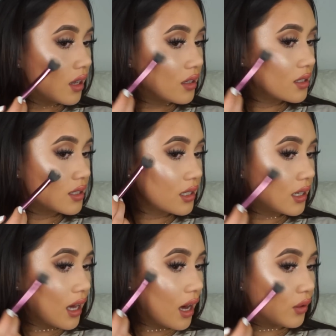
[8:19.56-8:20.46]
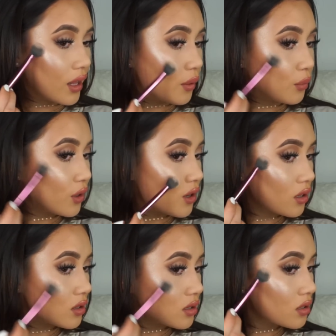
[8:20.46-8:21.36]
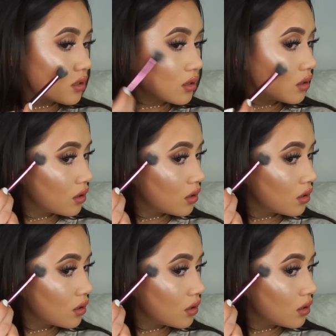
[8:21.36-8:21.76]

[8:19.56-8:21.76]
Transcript: and see how that works.